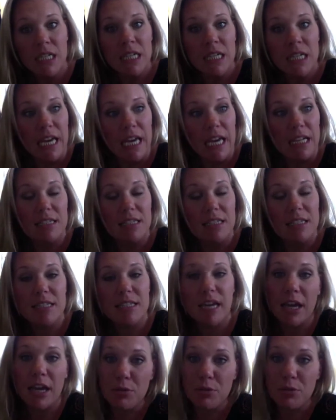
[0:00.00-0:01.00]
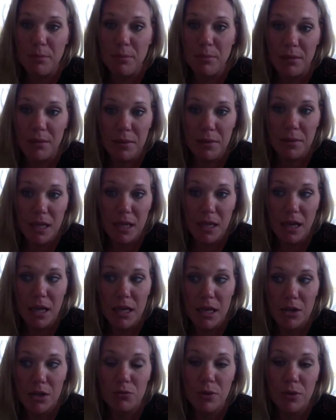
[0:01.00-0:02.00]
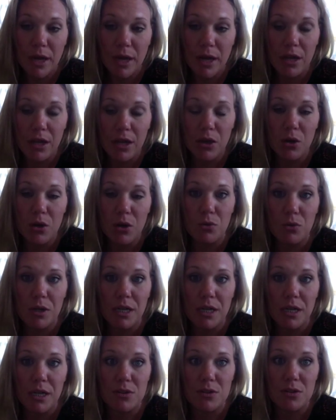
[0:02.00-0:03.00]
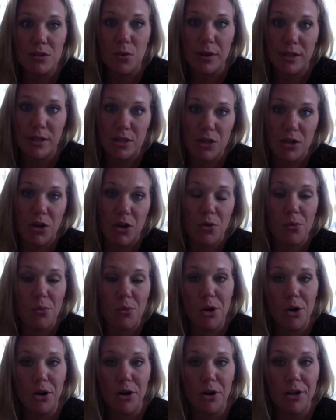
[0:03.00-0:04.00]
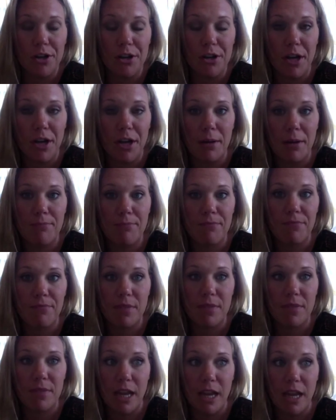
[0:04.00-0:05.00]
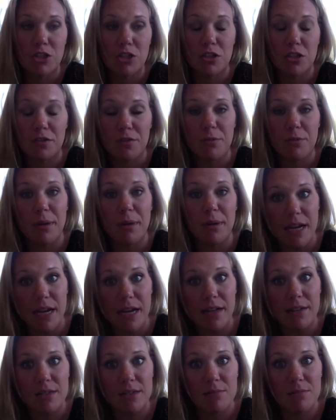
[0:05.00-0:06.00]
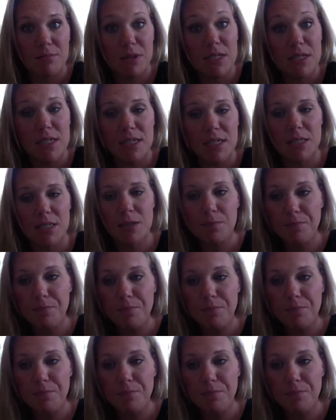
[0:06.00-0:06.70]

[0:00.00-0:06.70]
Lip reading: and stay home with the baby, and Rick was going to go work actually for my dad's business.